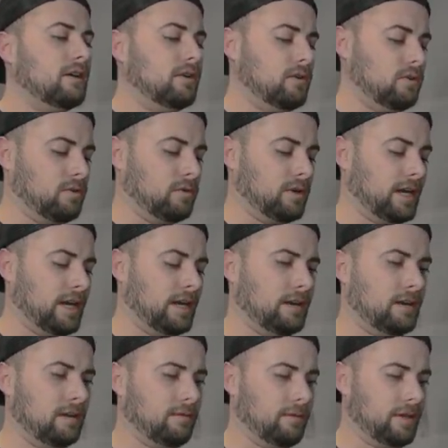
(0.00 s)
Oh, okay,
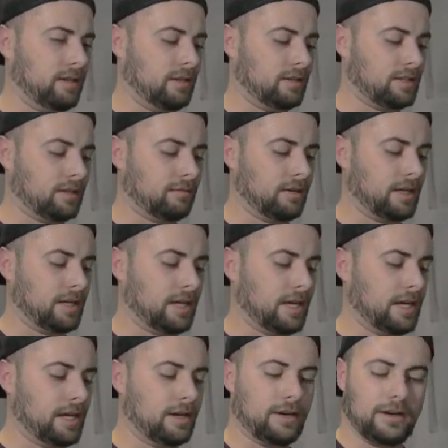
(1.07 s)
we looks like we got a
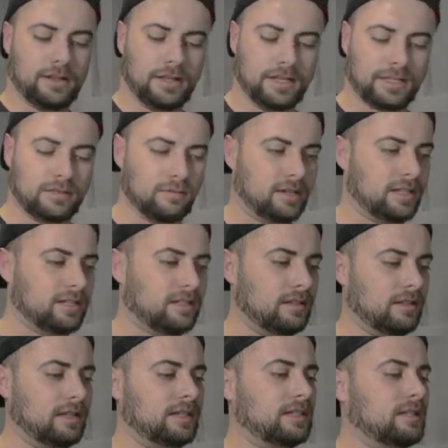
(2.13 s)
hitter in this one, so
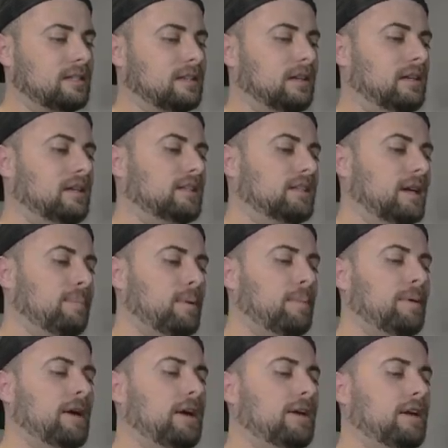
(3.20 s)
let's let's get
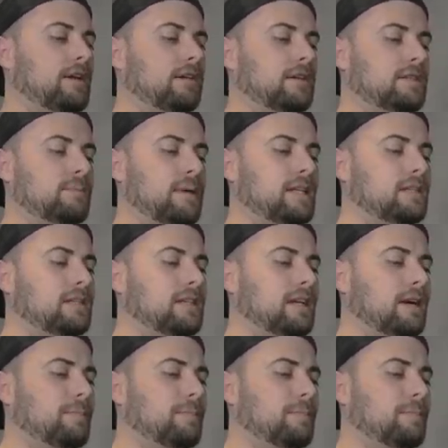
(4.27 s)
prepared here. Let's mentally get